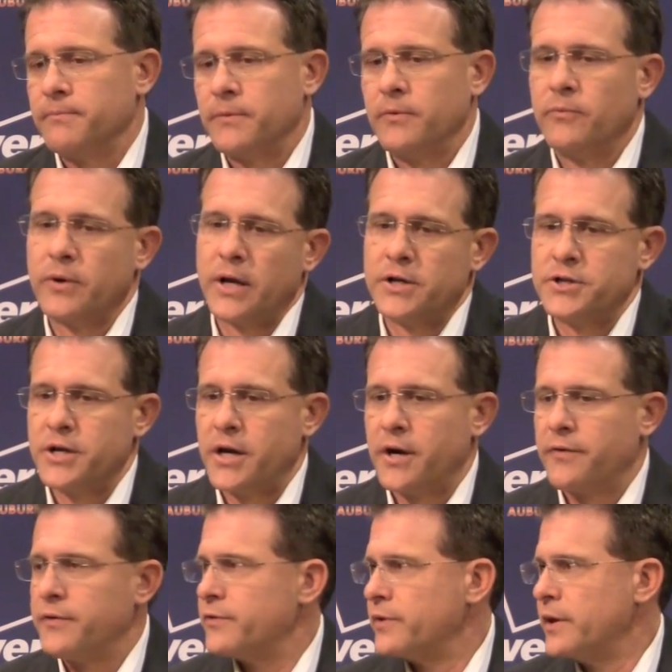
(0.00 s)
And we got
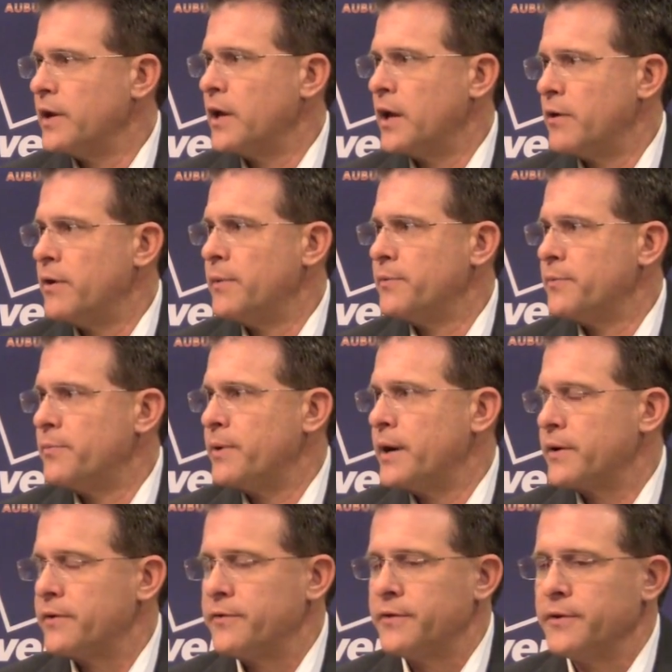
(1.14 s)
Jonathan's getting a lot of reps in
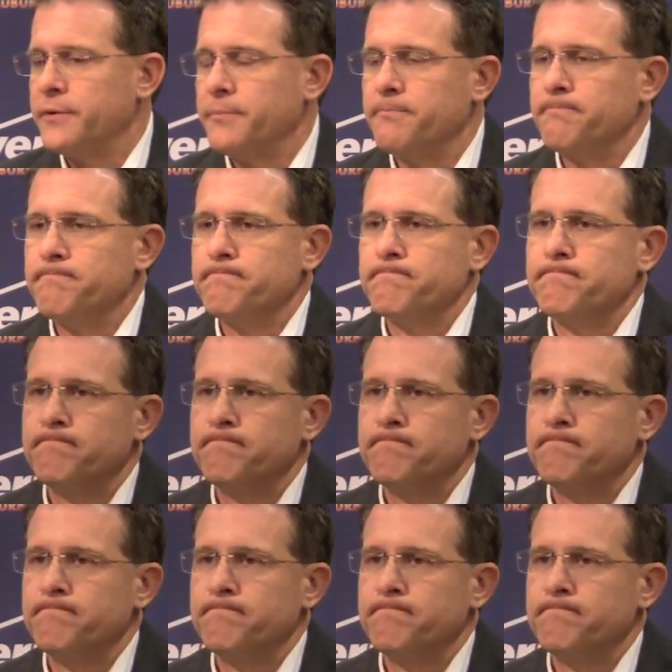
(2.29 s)
practice too.